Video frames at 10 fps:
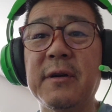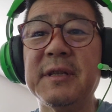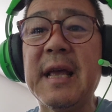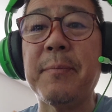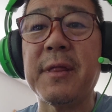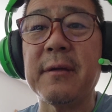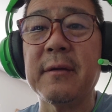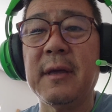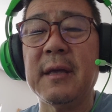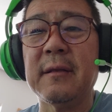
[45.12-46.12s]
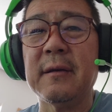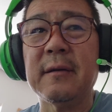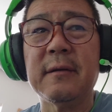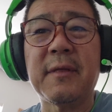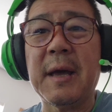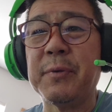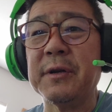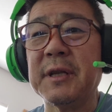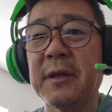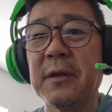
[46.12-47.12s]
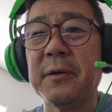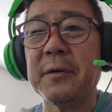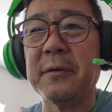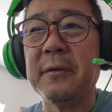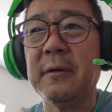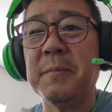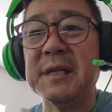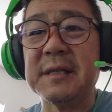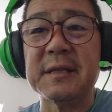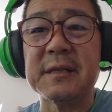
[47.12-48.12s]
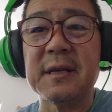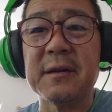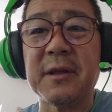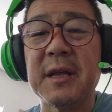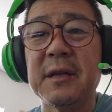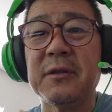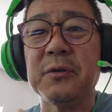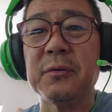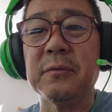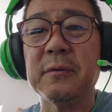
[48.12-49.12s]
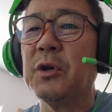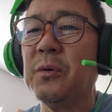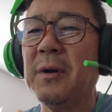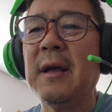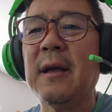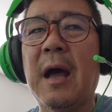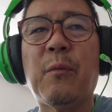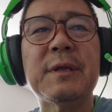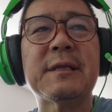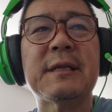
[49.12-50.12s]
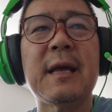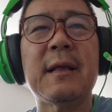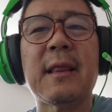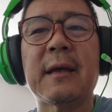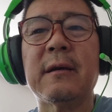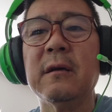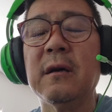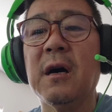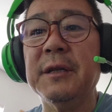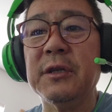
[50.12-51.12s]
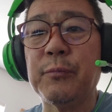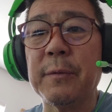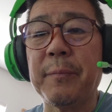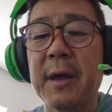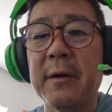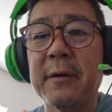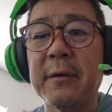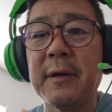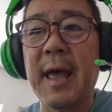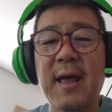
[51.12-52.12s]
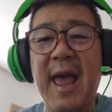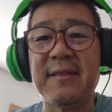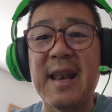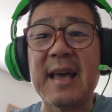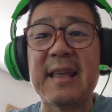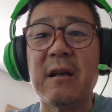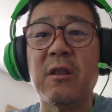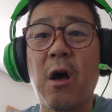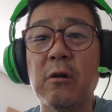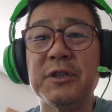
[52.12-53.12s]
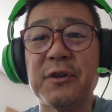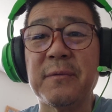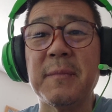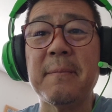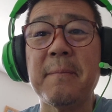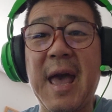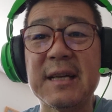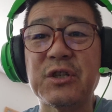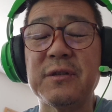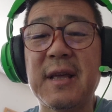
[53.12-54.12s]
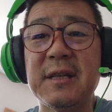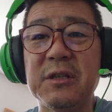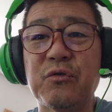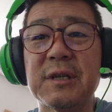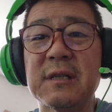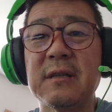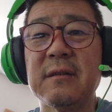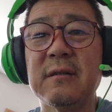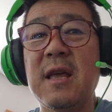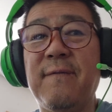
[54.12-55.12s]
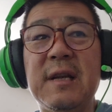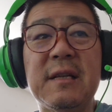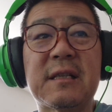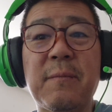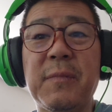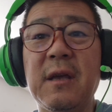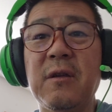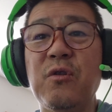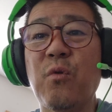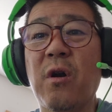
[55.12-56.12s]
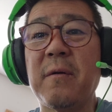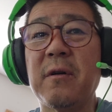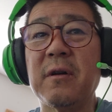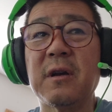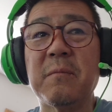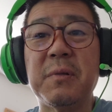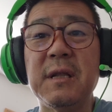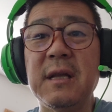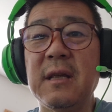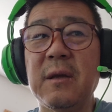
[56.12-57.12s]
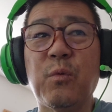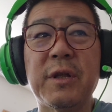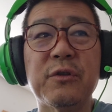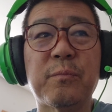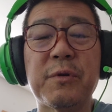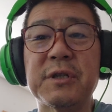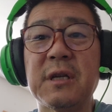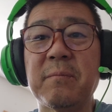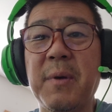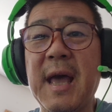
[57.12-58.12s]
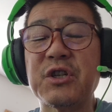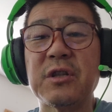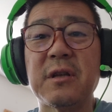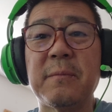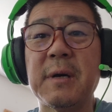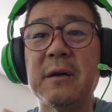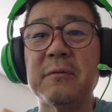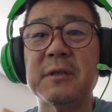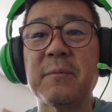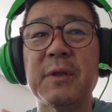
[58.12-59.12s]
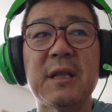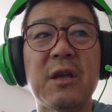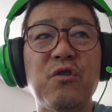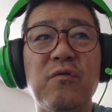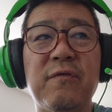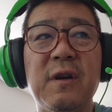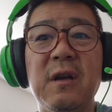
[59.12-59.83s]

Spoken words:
depth in that particular business they're getting into. So I want to say like underprepared and lacking long-term passion and interest. If it is something you are completely 100% passionate about, something that you've